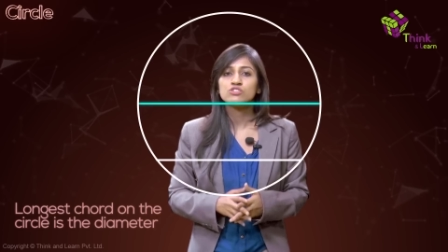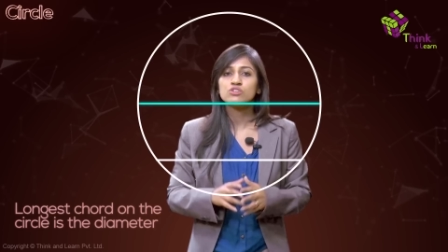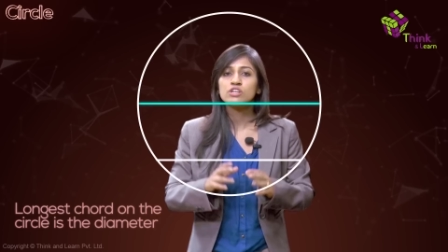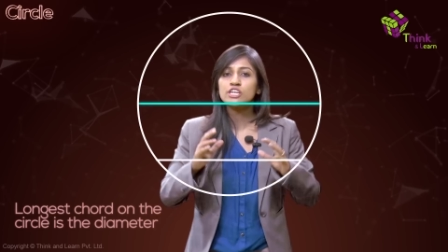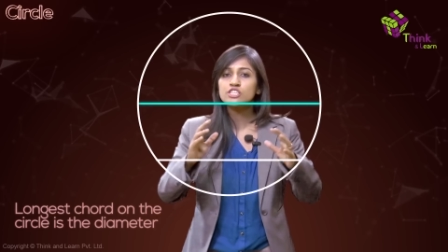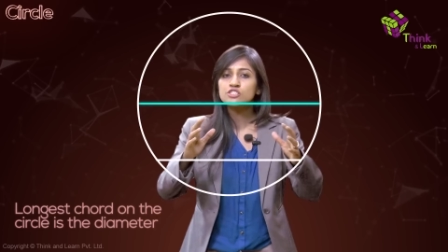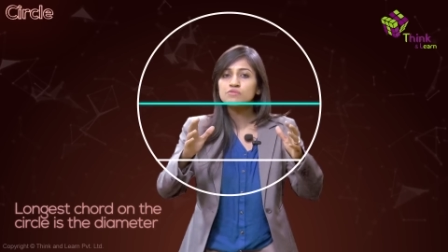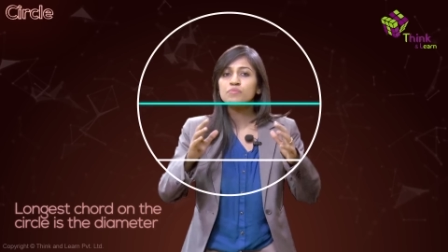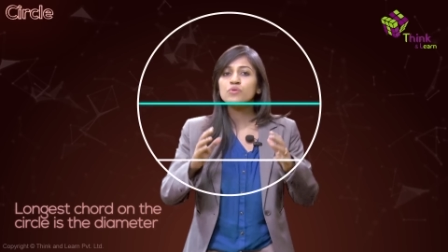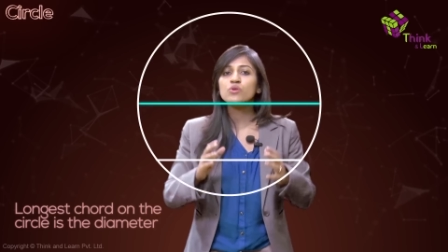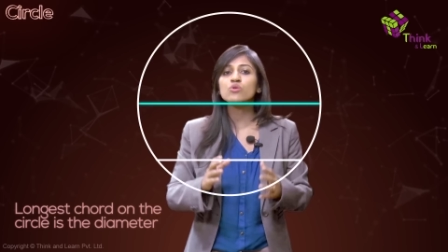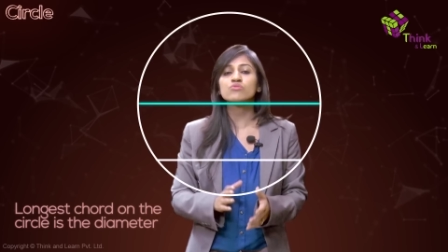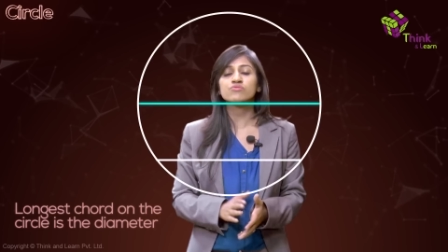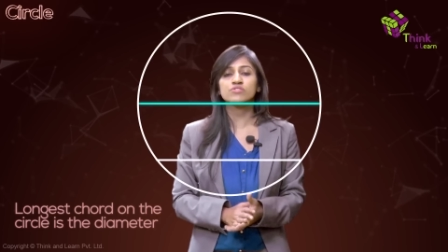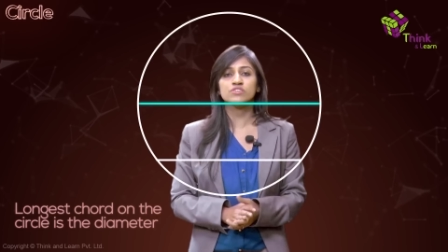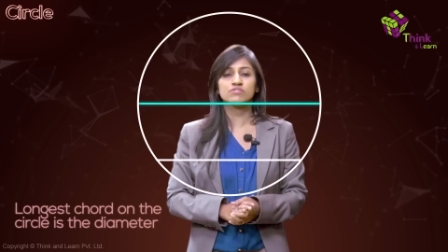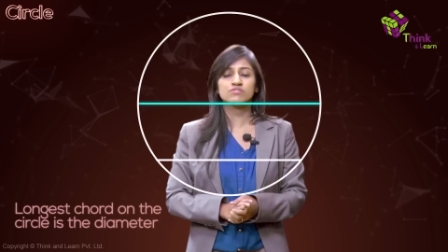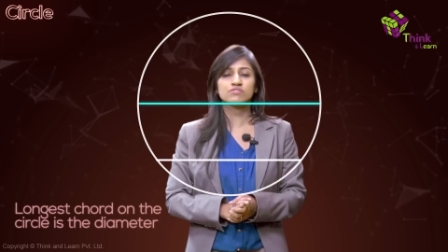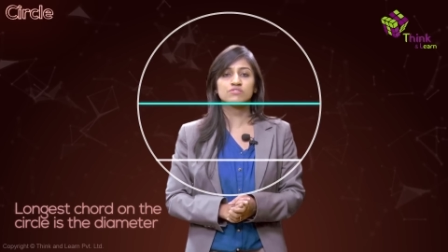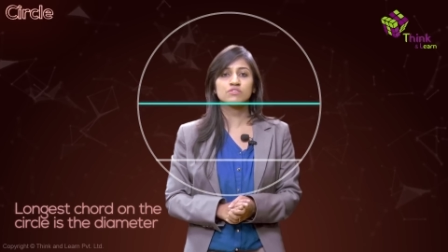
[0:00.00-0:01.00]
So let's
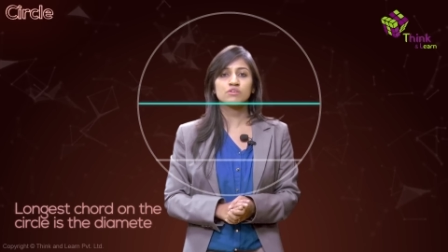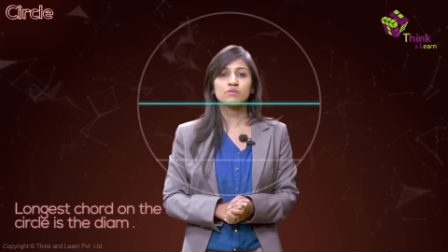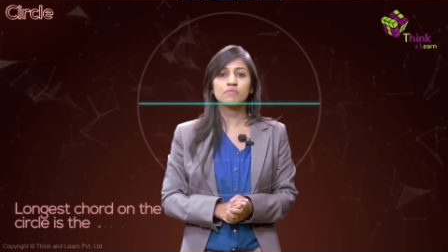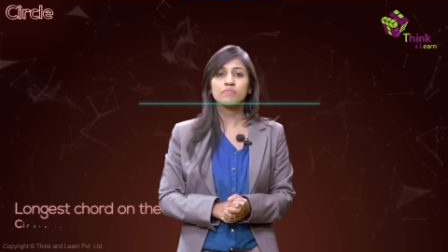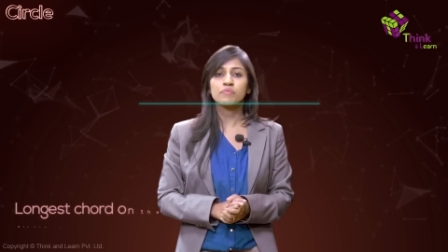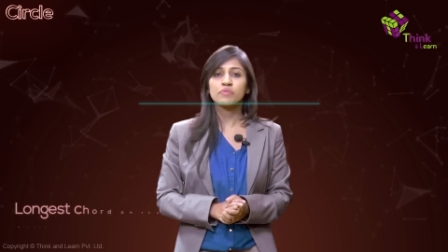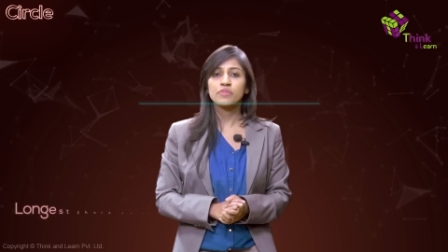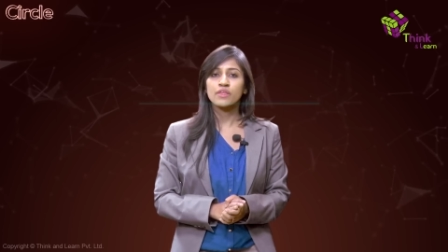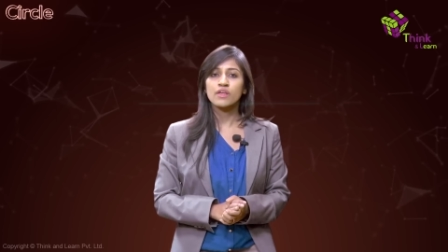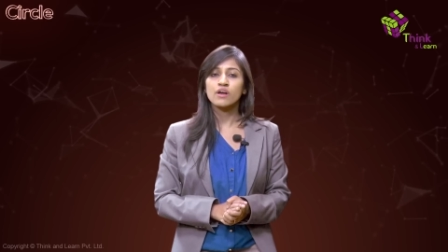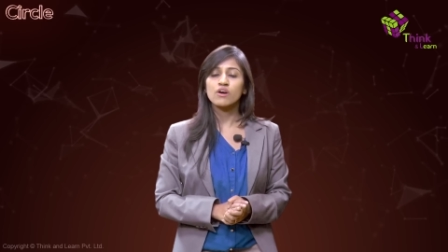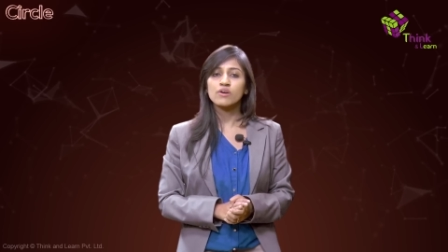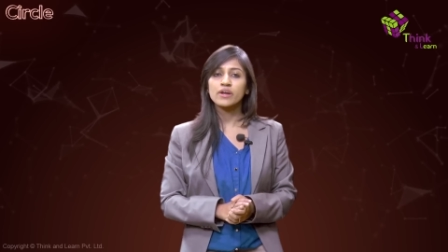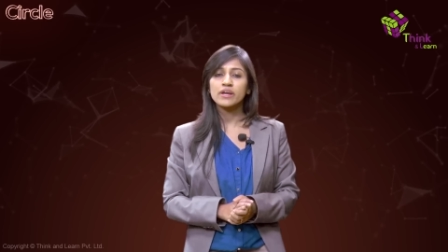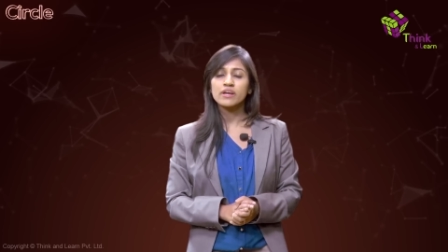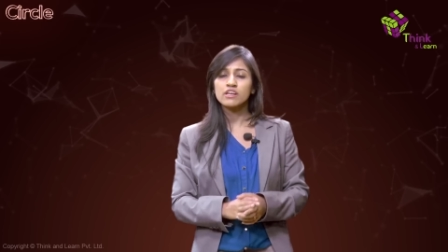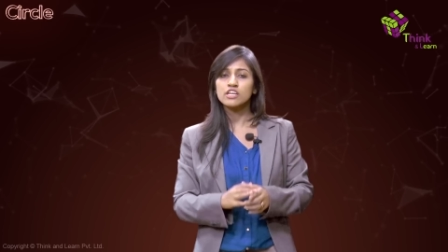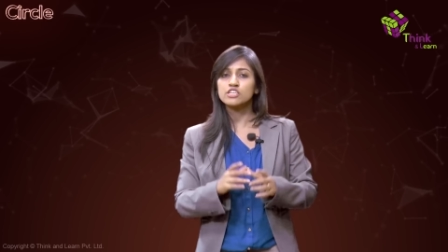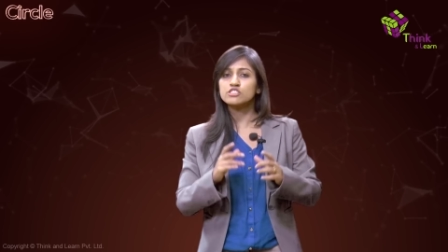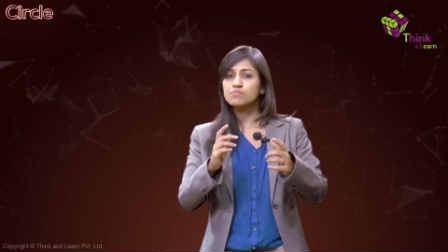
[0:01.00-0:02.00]
prove this.
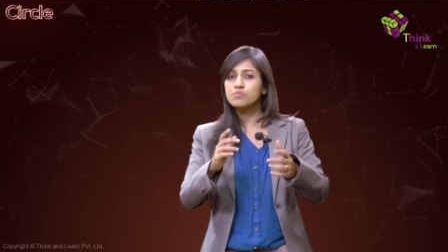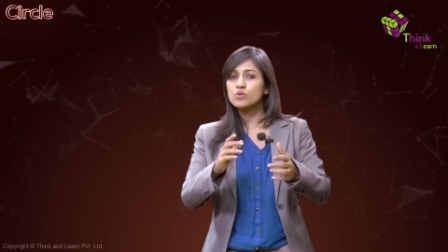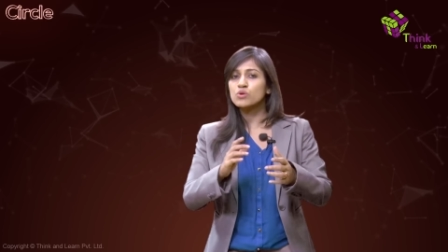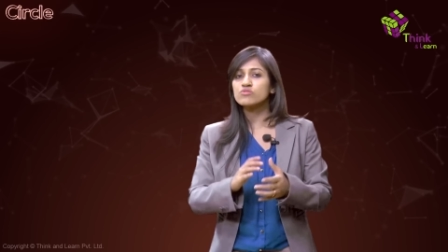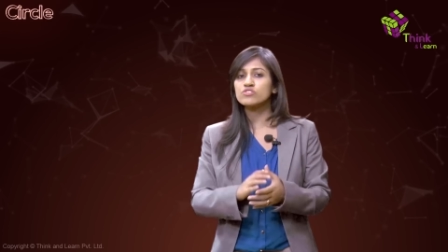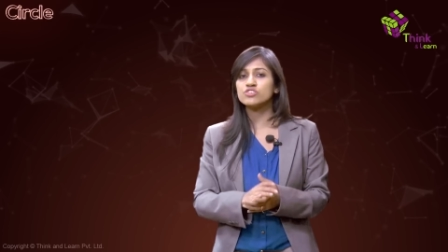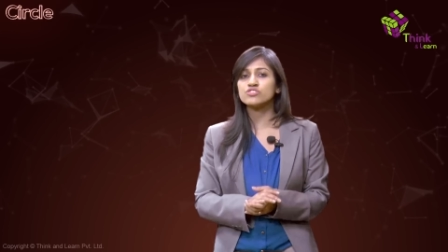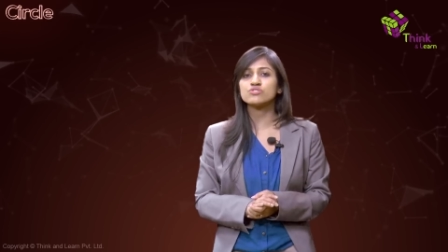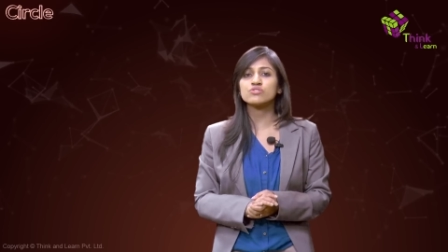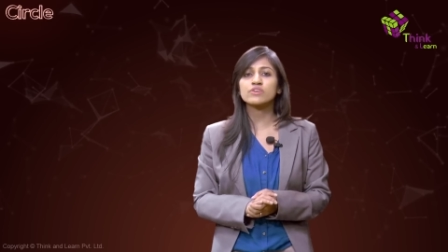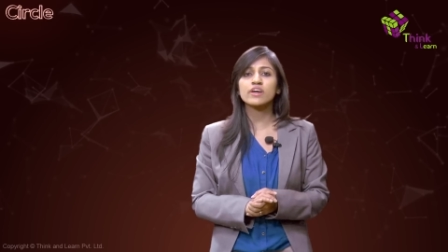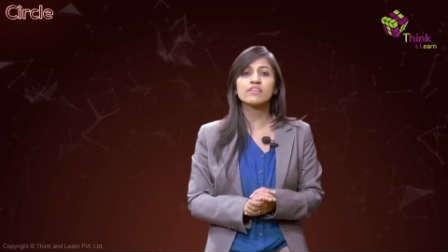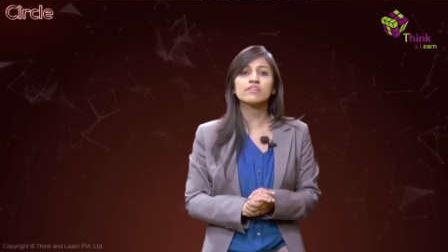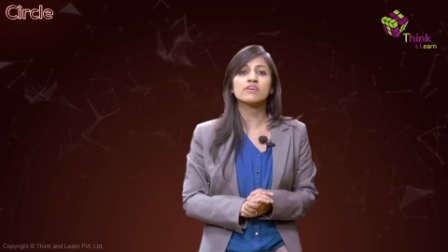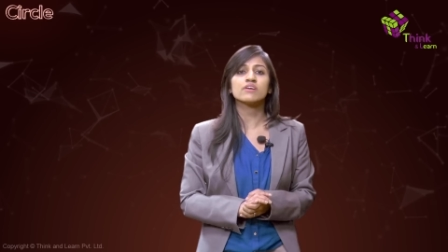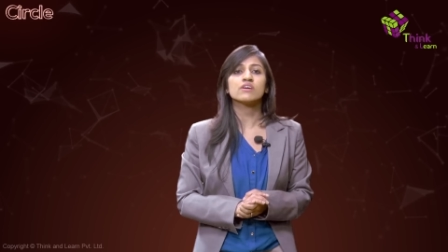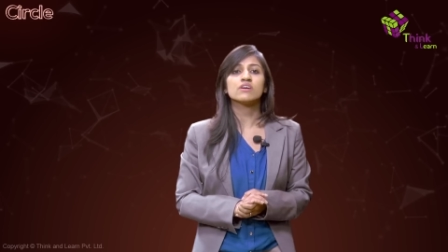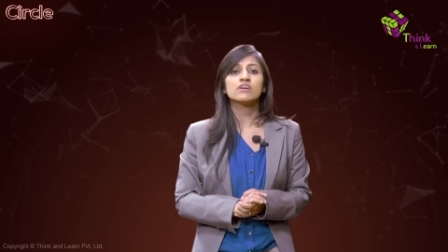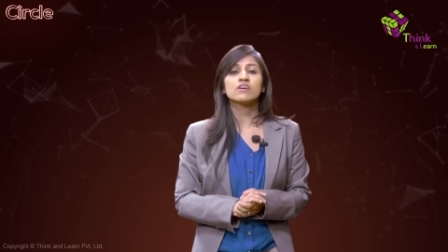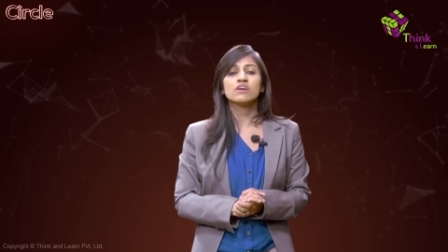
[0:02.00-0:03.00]
Okay, let's prove this
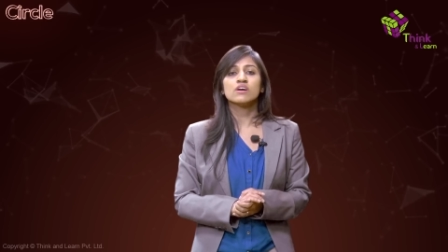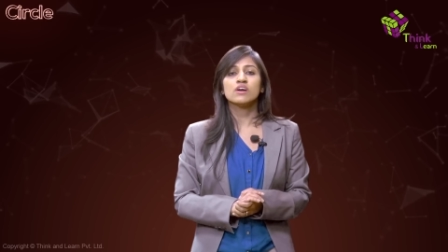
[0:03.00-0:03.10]
together.